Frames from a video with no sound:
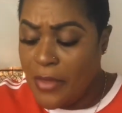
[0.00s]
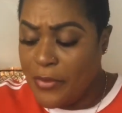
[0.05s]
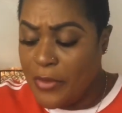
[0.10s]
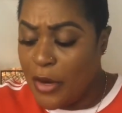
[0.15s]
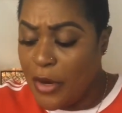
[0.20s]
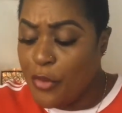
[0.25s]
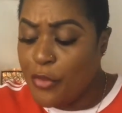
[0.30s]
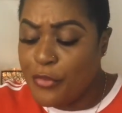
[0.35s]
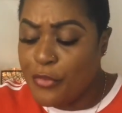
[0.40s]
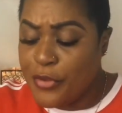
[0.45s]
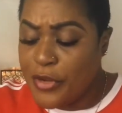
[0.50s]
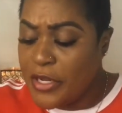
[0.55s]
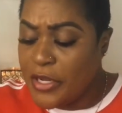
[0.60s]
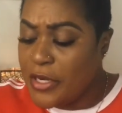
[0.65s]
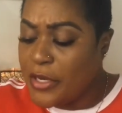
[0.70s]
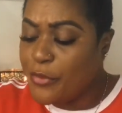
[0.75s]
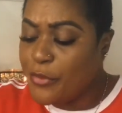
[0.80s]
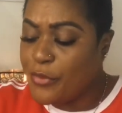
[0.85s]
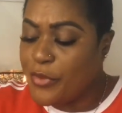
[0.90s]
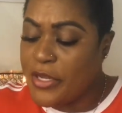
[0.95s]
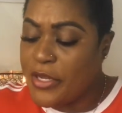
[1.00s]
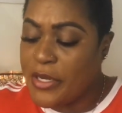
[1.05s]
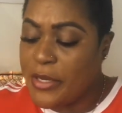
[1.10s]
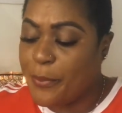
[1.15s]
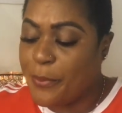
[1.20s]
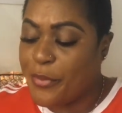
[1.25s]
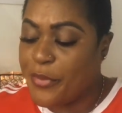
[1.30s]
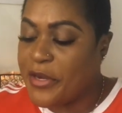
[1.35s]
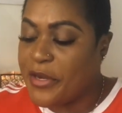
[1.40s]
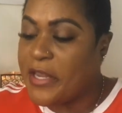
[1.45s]
they're really really
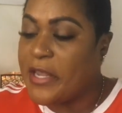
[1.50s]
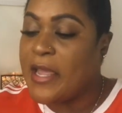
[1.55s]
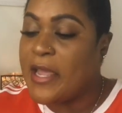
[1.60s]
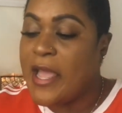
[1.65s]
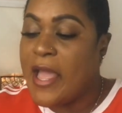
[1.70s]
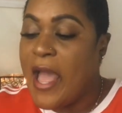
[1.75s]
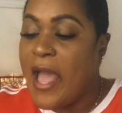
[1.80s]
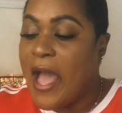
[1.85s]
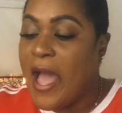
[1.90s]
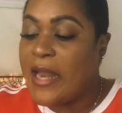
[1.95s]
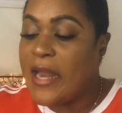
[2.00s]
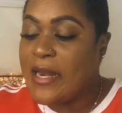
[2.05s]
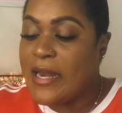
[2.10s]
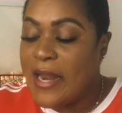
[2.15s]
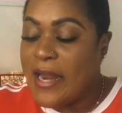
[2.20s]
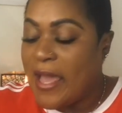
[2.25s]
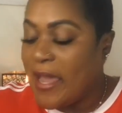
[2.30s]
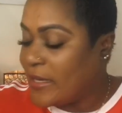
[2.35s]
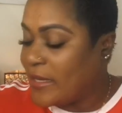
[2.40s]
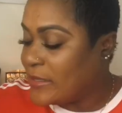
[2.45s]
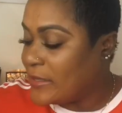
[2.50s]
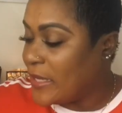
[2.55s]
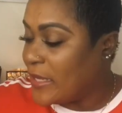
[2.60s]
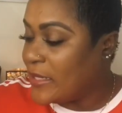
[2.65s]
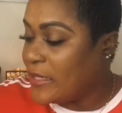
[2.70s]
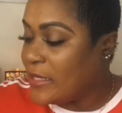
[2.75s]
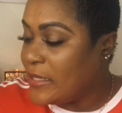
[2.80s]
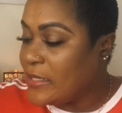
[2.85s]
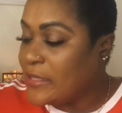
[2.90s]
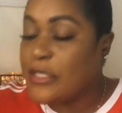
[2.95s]
pretty and light
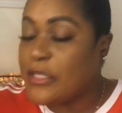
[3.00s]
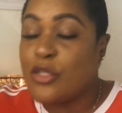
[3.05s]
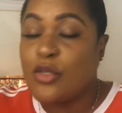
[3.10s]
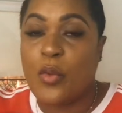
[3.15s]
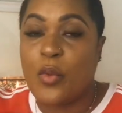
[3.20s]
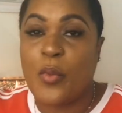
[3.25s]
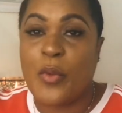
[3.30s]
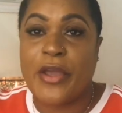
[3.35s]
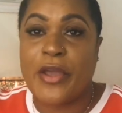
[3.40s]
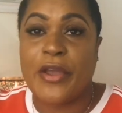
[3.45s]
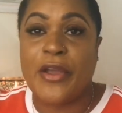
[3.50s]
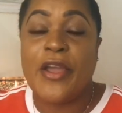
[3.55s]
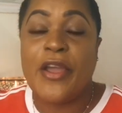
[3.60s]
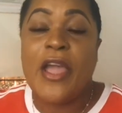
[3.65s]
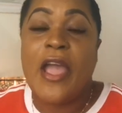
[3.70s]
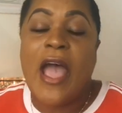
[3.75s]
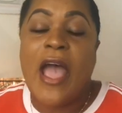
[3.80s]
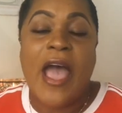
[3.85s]
and easy to wear